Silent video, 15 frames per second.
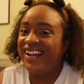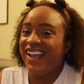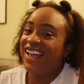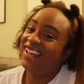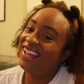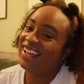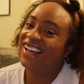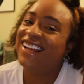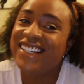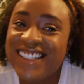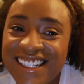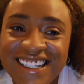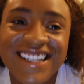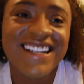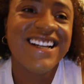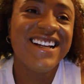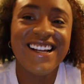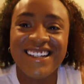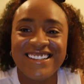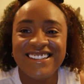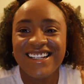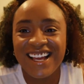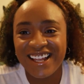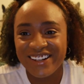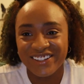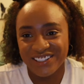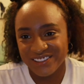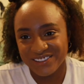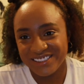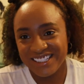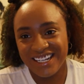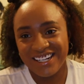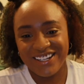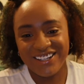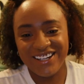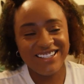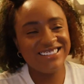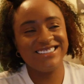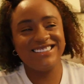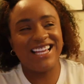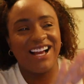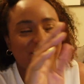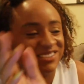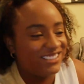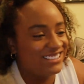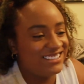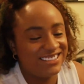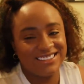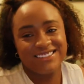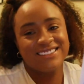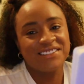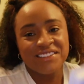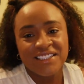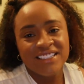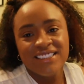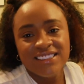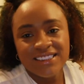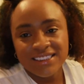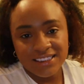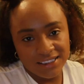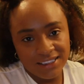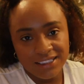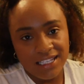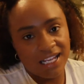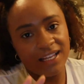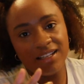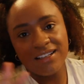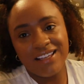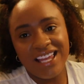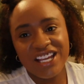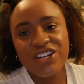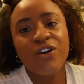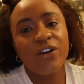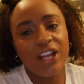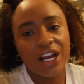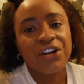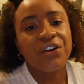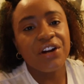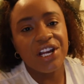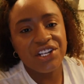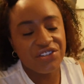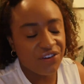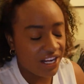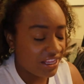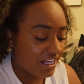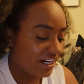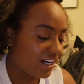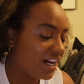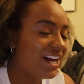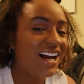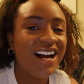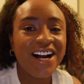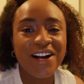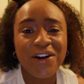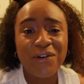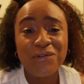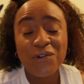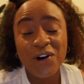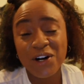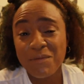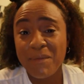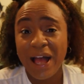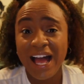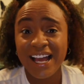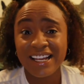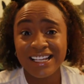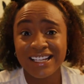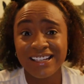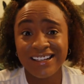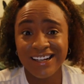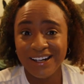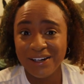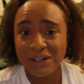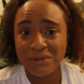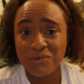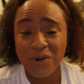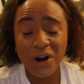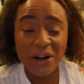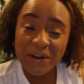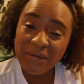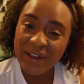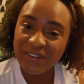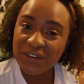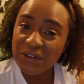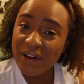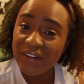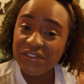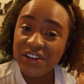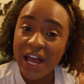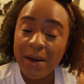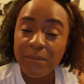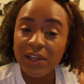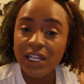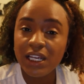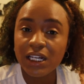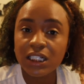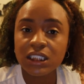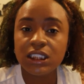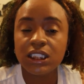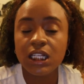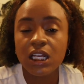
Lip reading: I don't know what that was. Ignore that cringe right there. Welcome back. Welcome if you have not been here